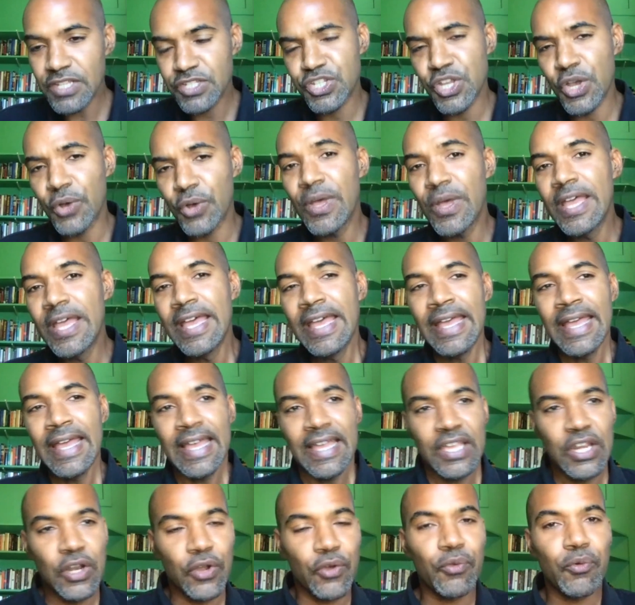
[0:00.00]
So
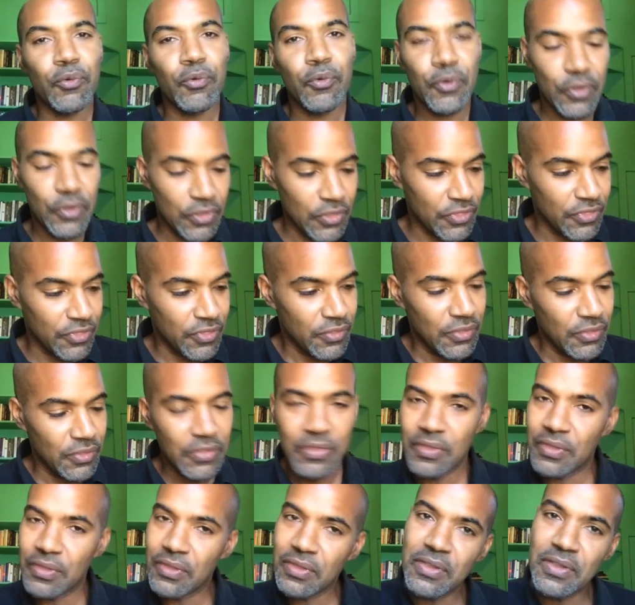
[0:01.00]
you know
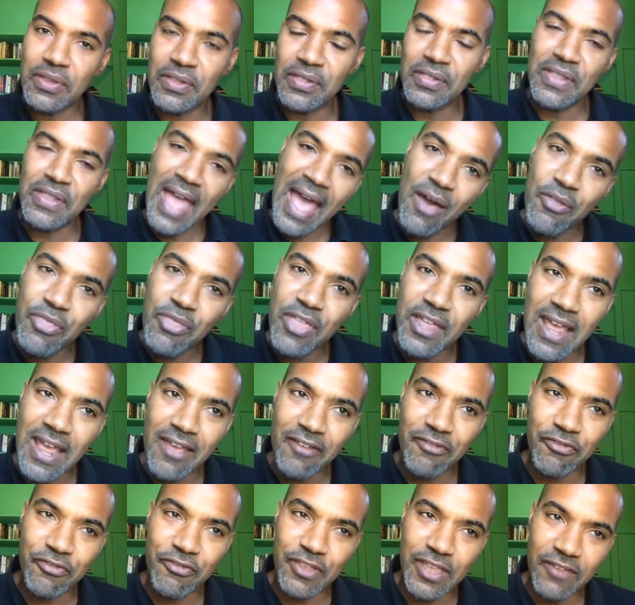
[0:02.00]
now that
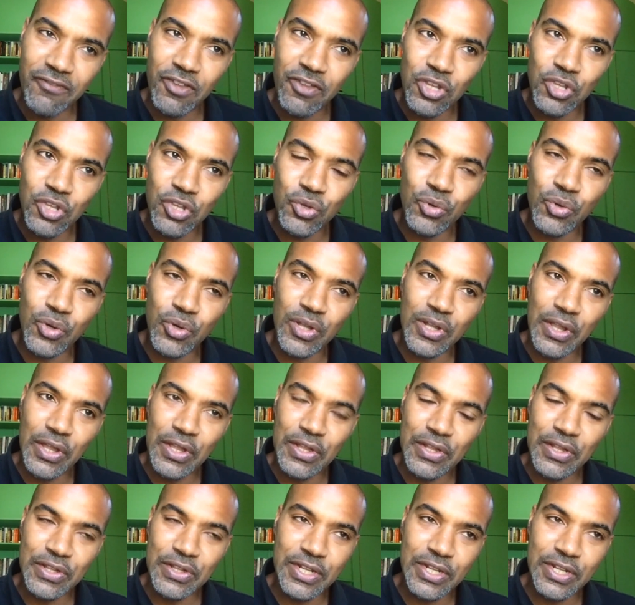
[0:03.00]
I've given you a,